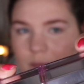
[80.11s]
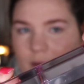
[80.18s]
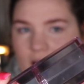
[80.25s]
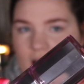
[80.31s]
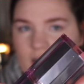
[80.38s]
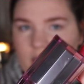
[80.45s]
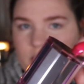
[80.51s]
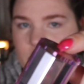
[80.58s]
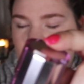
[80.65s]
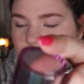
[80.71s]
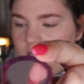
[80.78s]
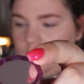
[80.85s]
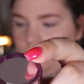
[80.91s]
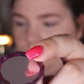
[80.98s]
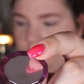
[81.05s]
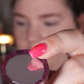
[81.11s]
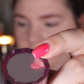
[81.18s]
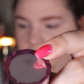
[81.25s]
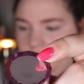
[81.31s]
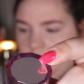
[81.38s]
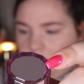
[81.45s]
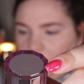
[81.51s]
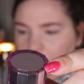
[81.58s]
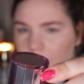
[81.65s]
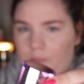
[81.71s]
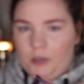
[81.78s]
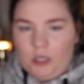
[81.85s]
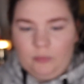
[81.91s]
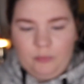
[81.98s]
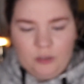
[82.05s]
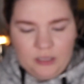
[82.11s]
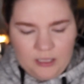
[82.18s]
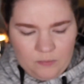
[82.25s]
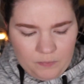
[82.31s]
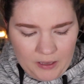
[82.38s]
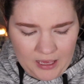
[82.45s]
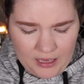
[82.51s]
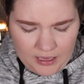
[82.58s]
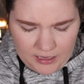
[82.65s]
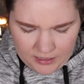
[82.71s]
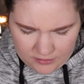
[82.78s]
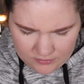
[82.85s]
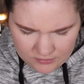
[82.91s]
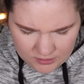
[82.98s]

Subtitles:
packaging with like a purpley pink